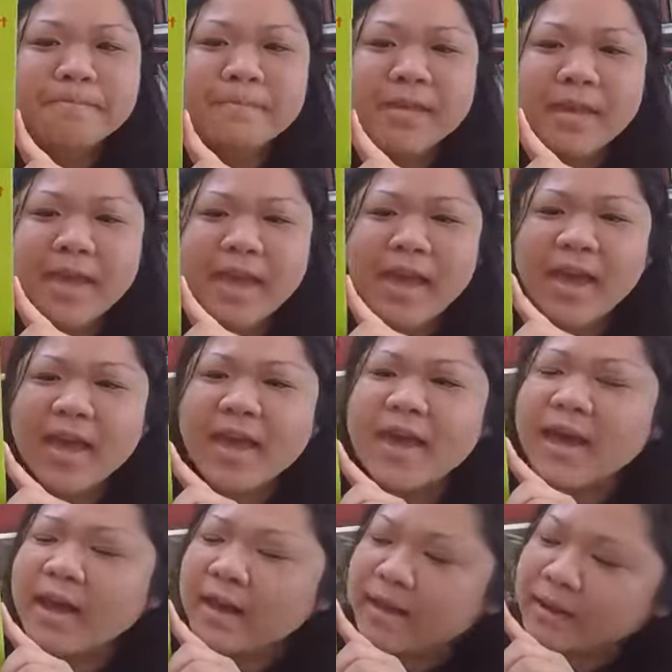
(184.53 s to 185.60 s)

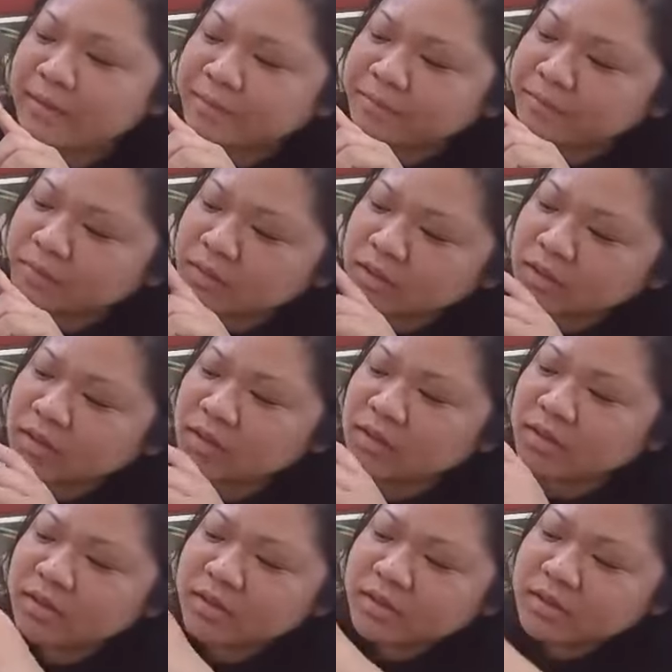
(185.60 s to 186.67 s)
Yeah,
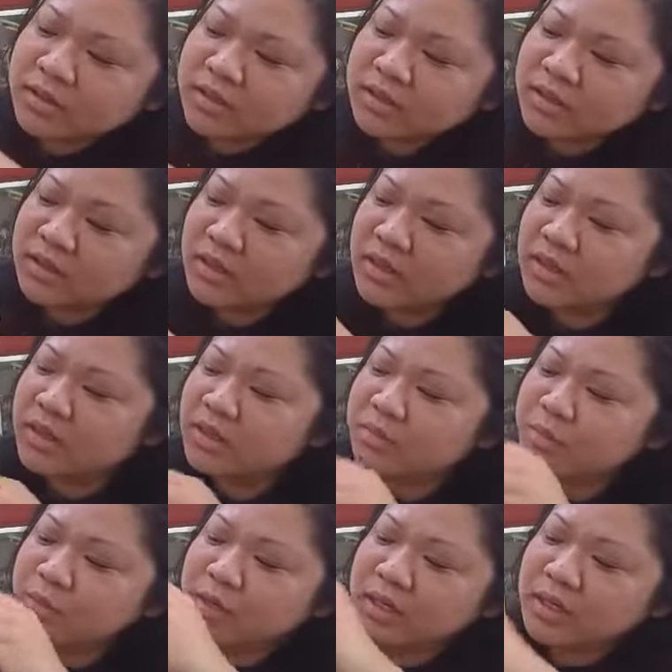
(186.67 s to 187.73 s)

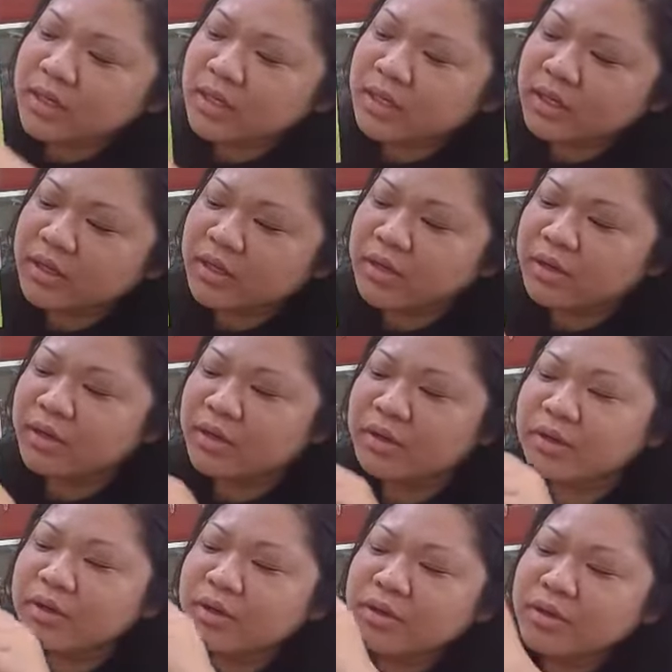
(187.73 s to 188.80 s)
someone
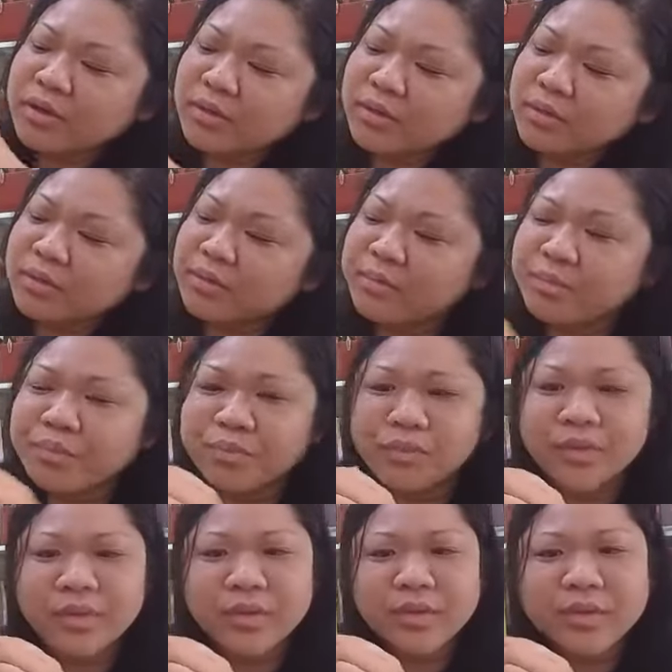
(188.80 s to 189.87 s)
here.
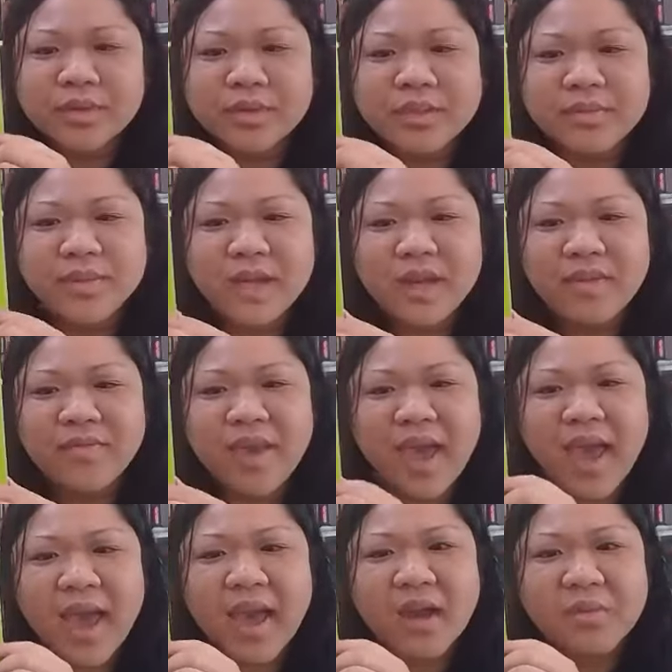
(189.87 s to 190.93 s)
Some kind of
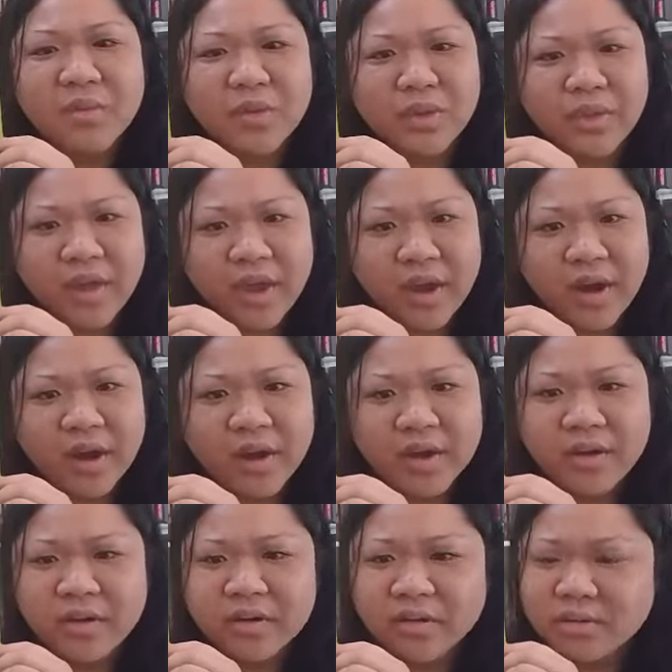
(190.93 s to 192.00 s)
animal
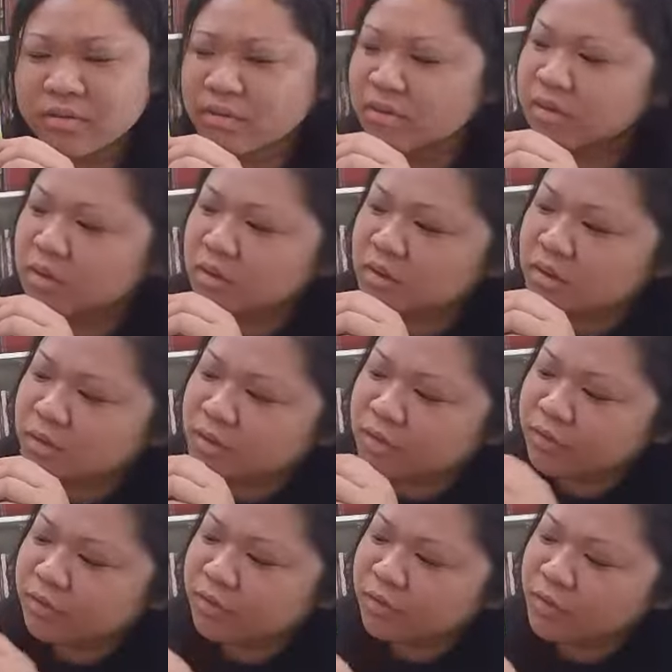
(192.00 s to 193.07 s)
there.
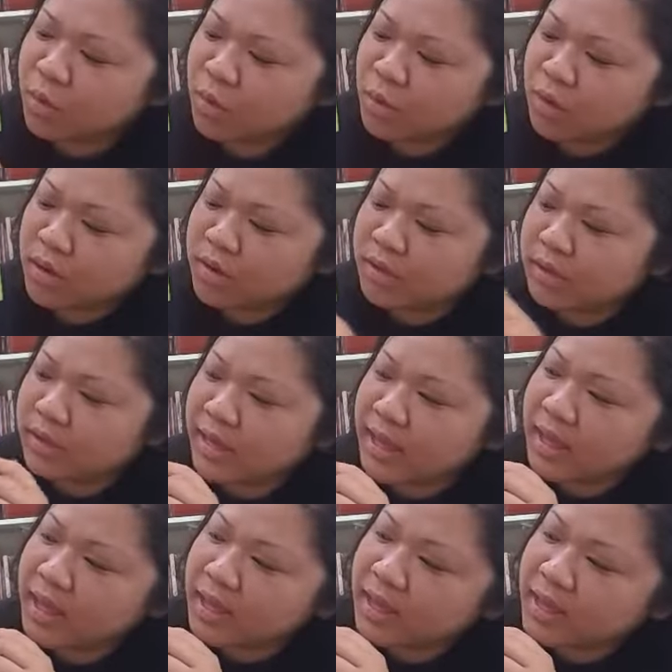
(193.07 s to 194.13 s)
4
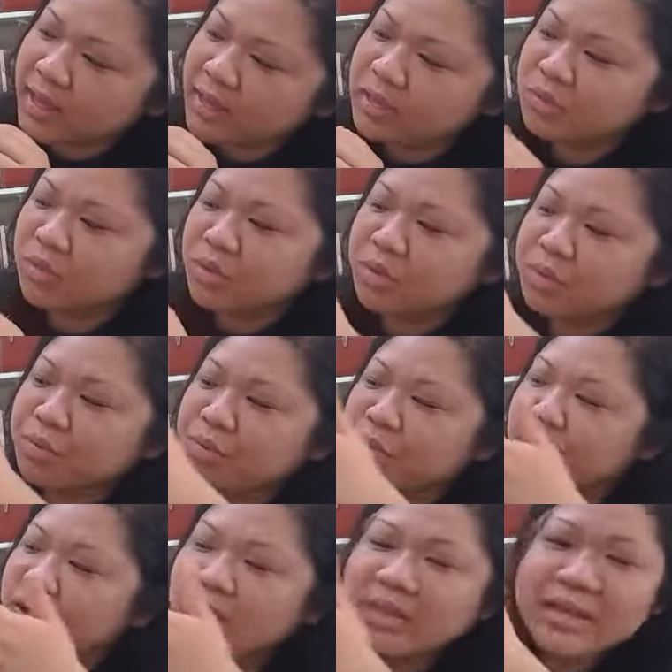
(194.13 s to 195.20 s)
legs with
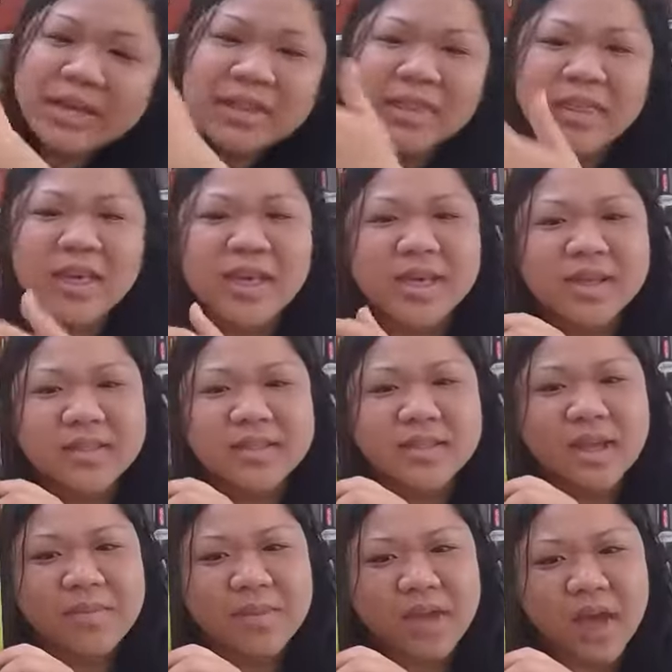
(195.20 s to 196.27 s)
prickly things
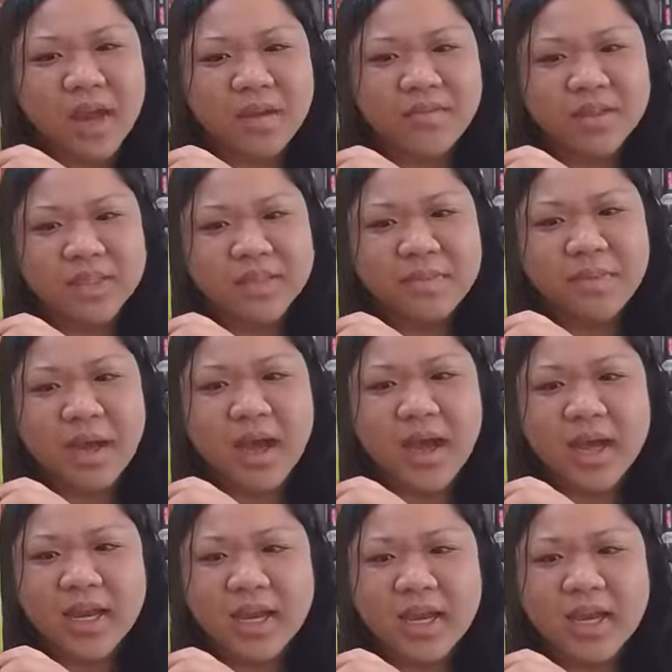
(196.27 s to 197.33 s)
coming out of its
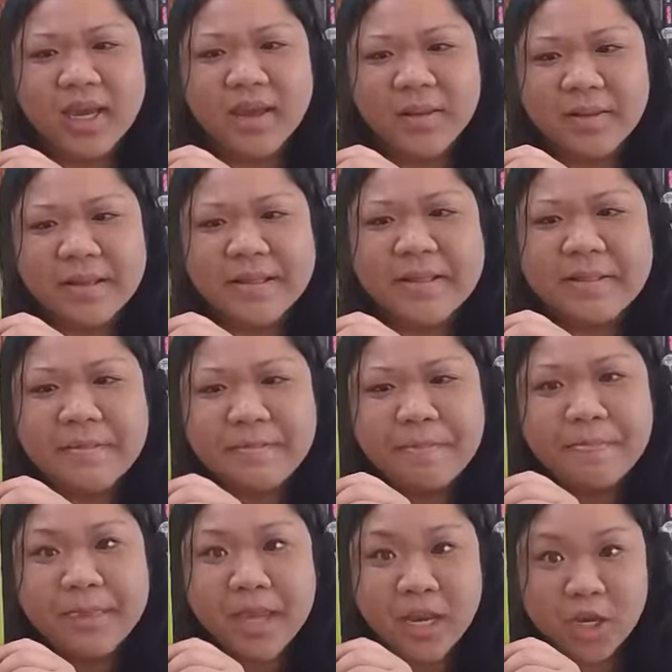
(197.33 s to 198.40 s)
body.
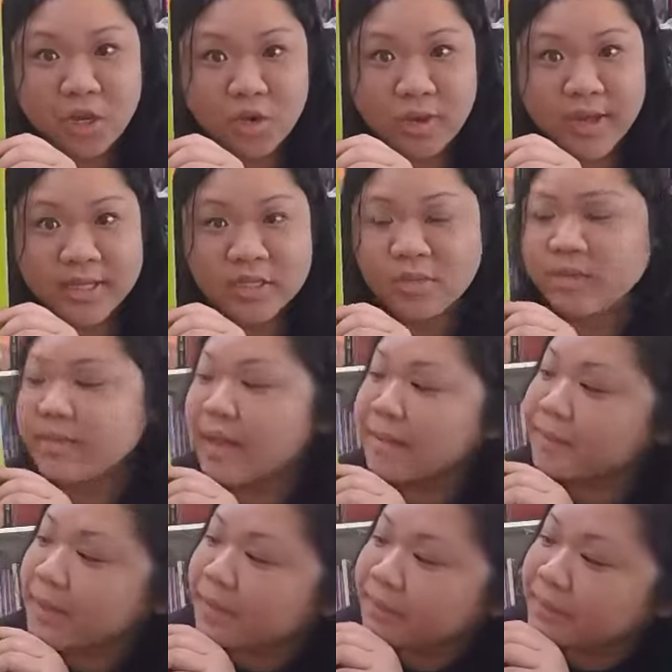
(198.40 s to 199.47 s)
Can you guess what that
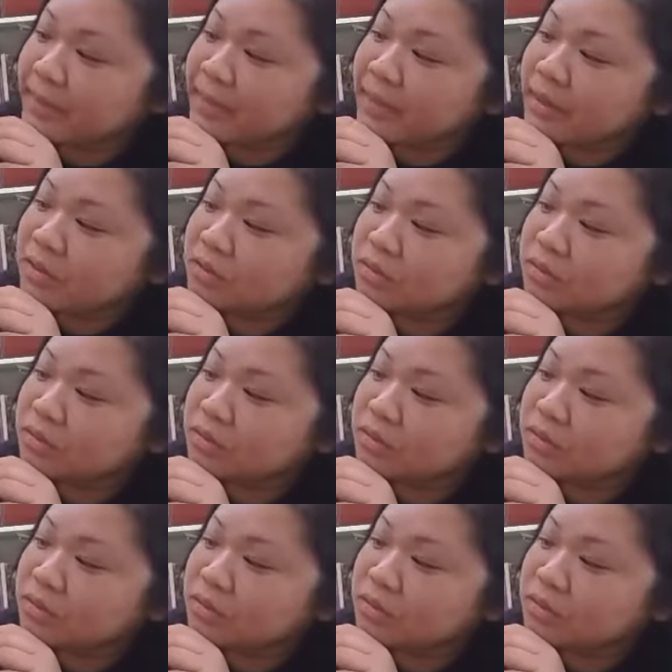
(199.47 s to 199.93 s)
might be?